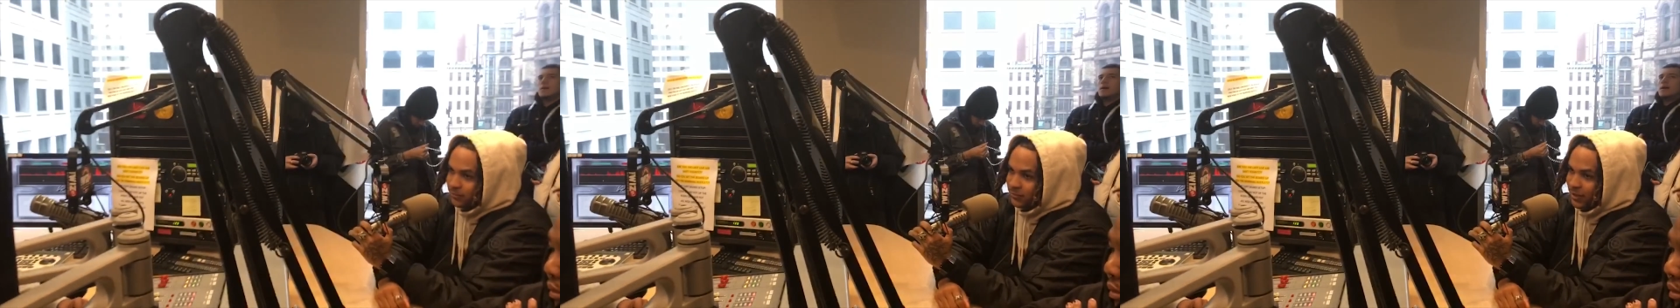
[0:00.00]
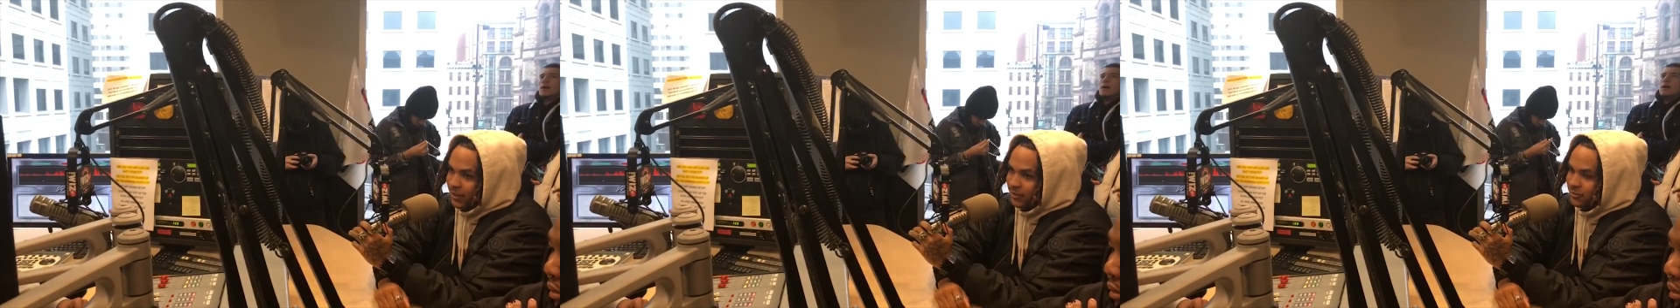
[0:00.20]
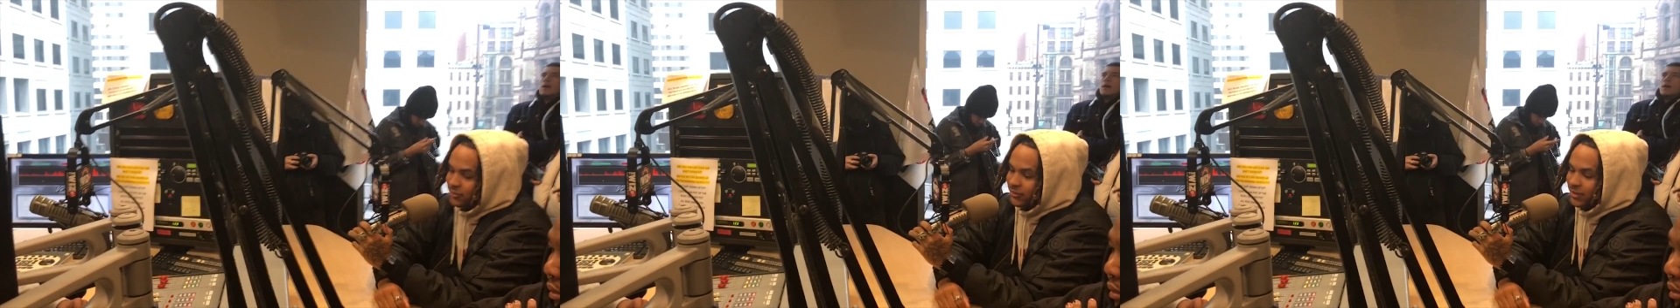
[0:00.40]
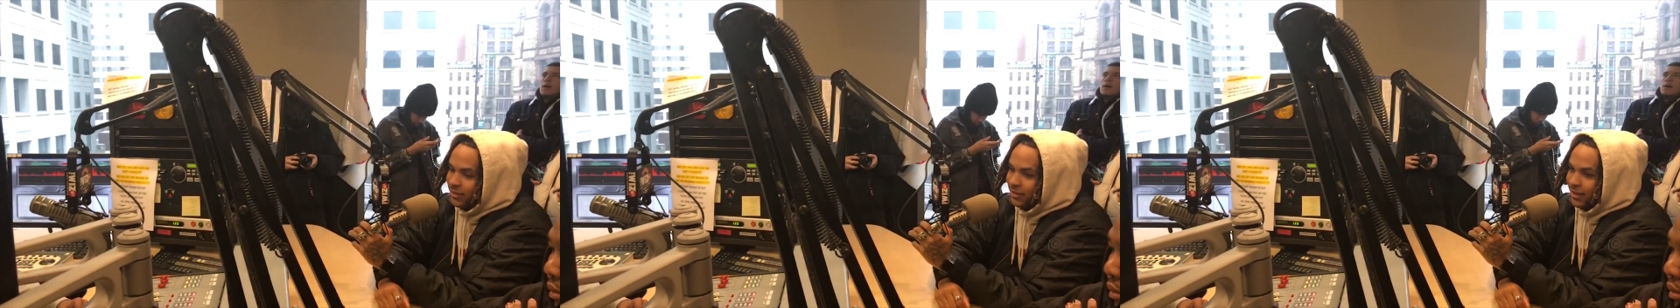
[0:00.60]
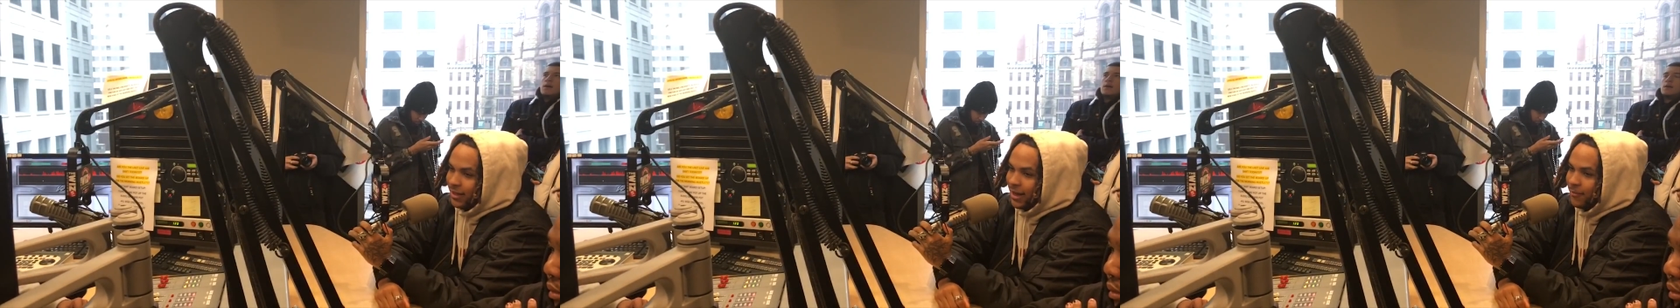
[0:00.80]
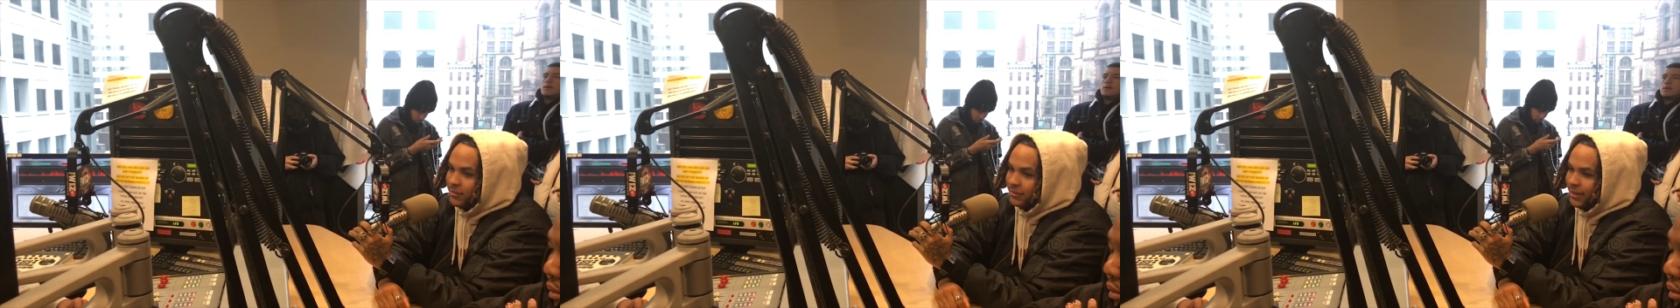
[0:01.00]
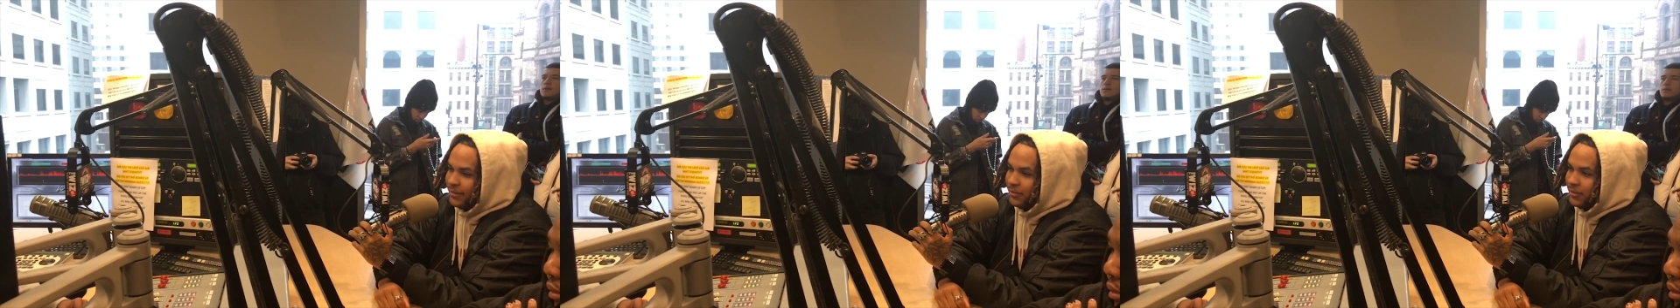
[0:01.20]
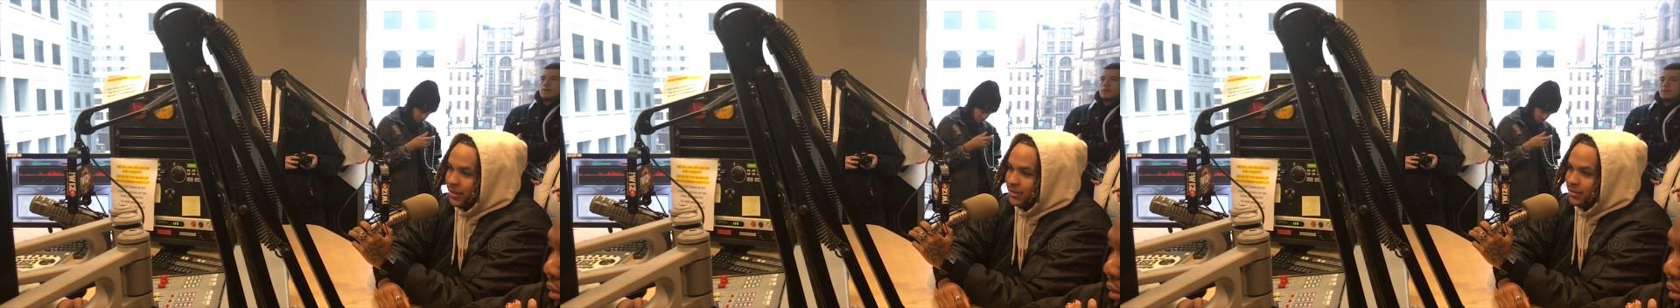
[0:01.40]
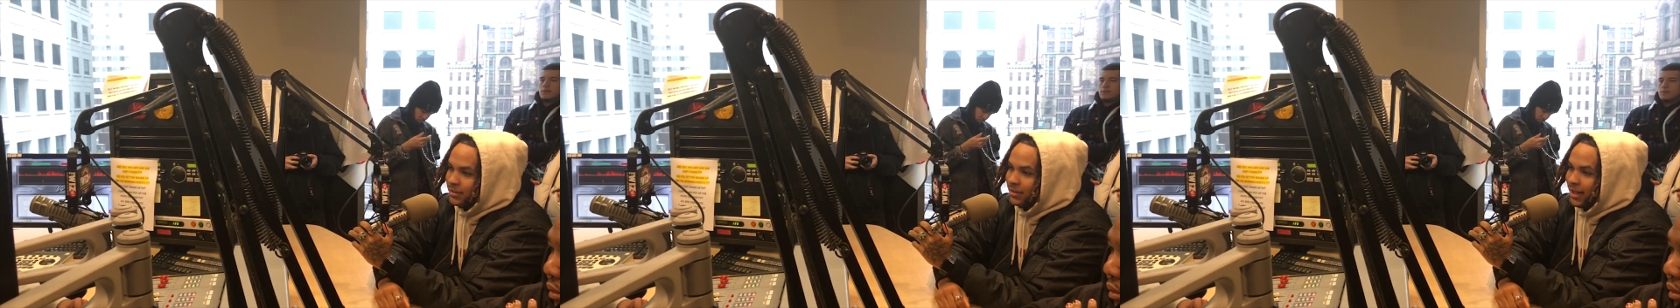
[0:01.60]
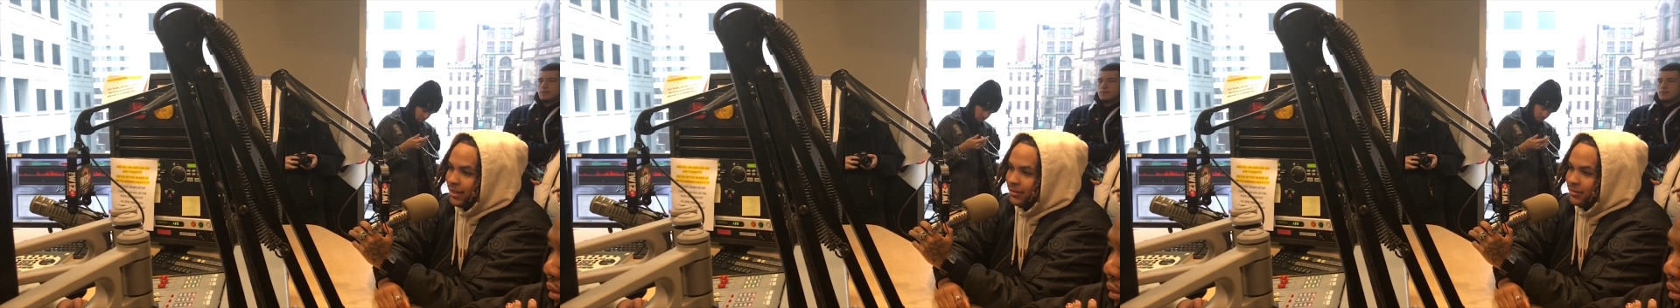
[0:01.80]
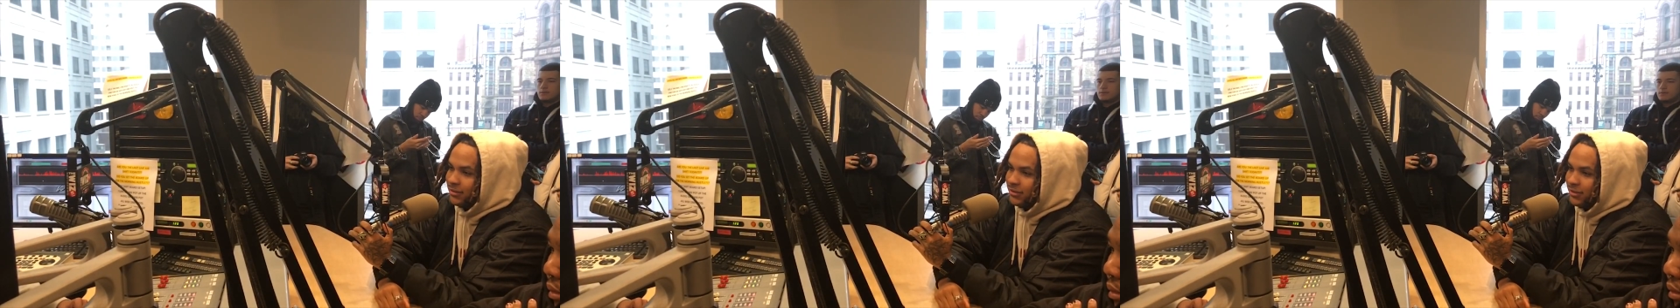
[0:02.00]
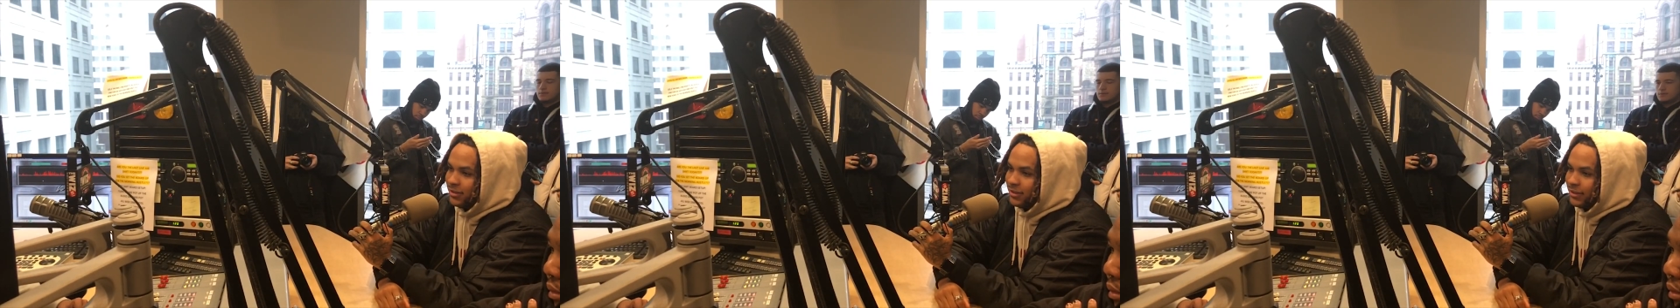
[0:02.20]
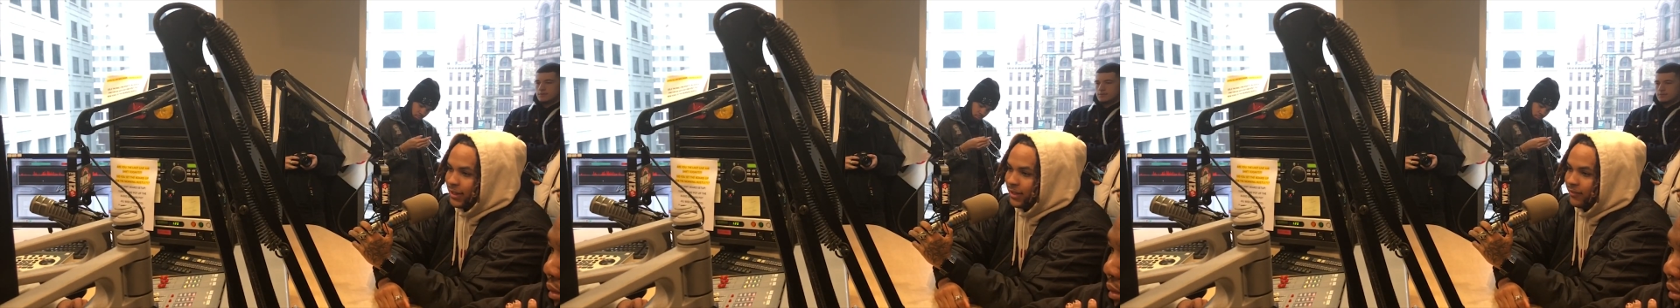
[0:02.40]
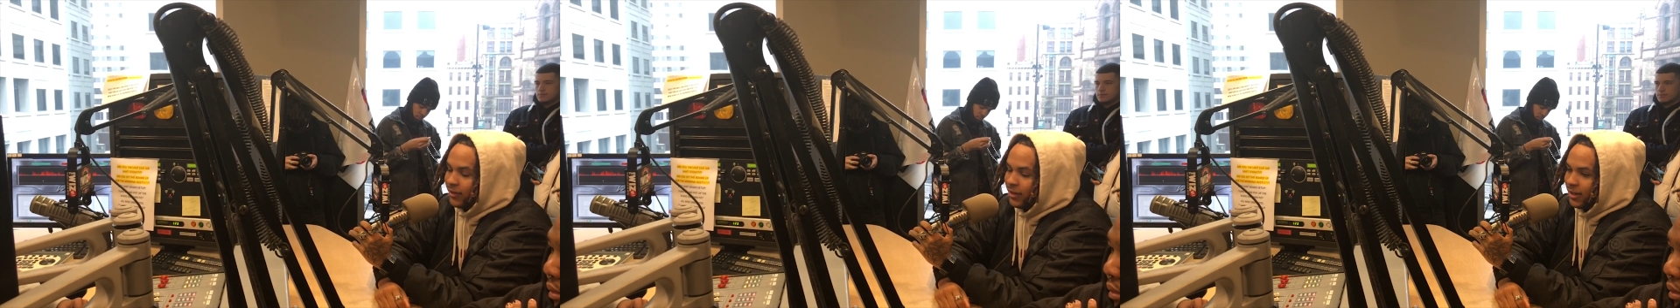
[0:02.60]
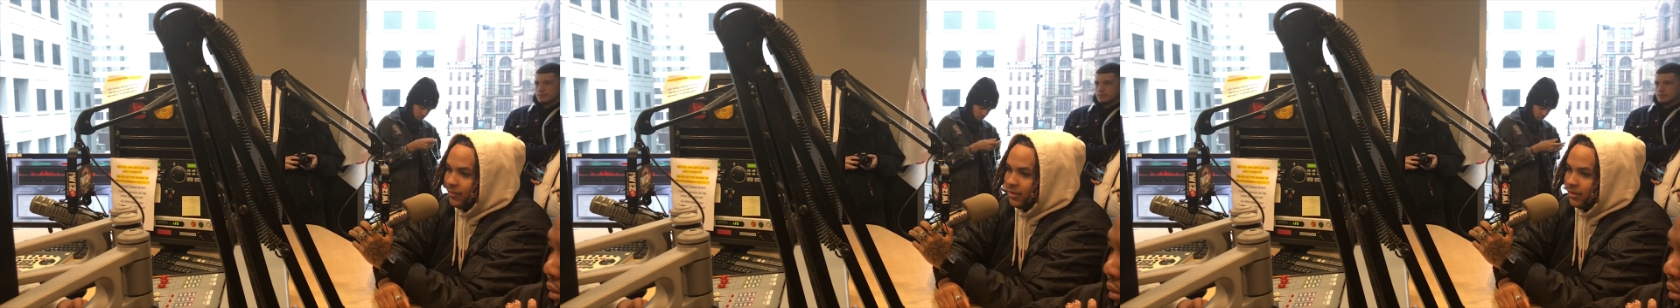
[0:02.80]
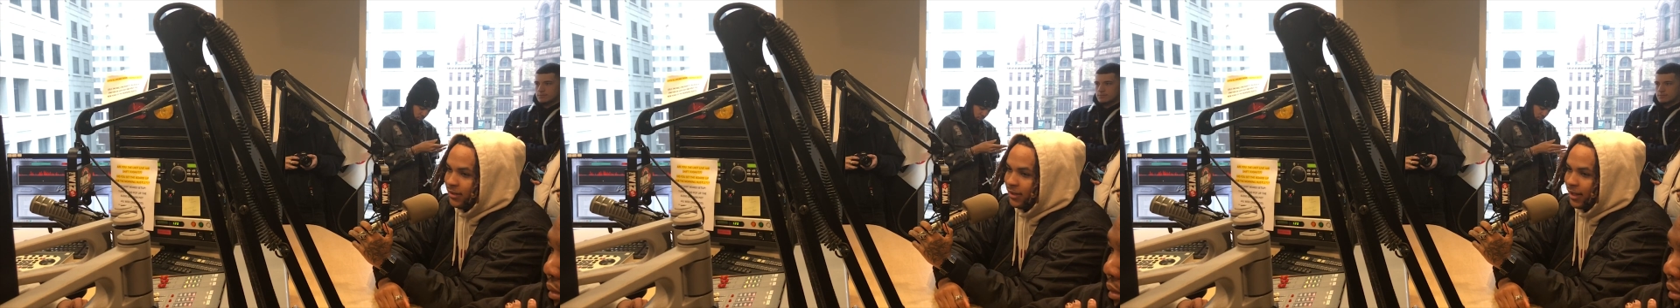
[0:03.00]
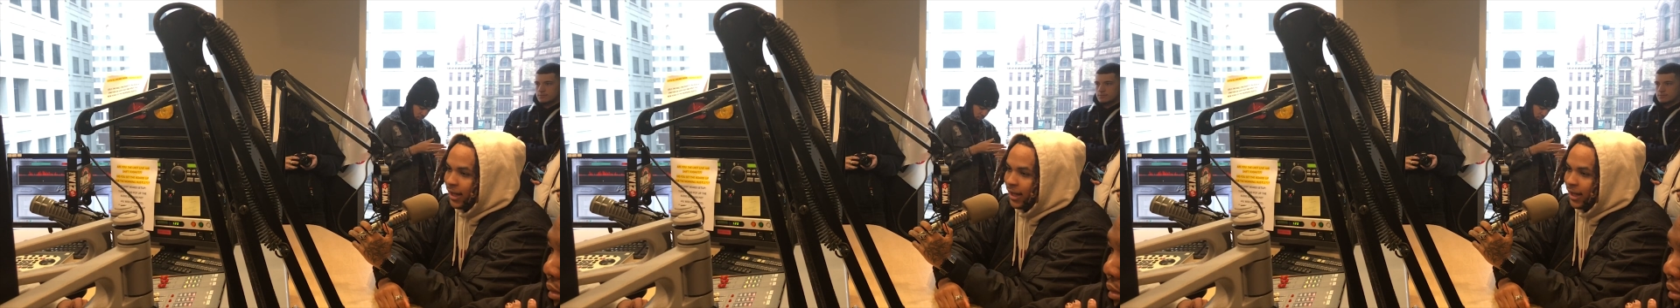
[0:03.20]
like drink a lot. I was never into like the drugs heavy and everything.